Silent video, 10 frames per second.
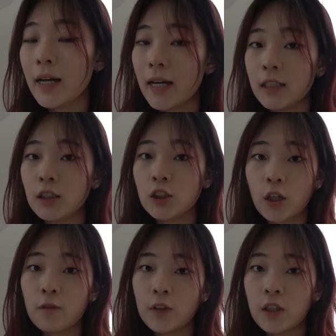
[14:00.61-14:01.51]
edit
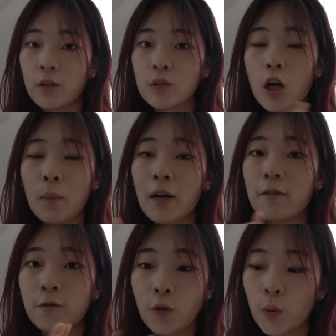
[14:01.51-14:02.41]
short videos on my
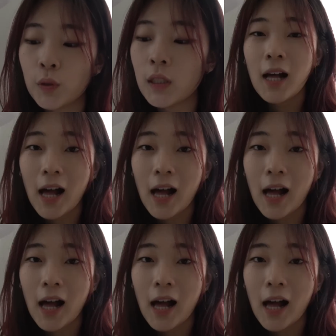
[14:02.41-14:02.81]
phone.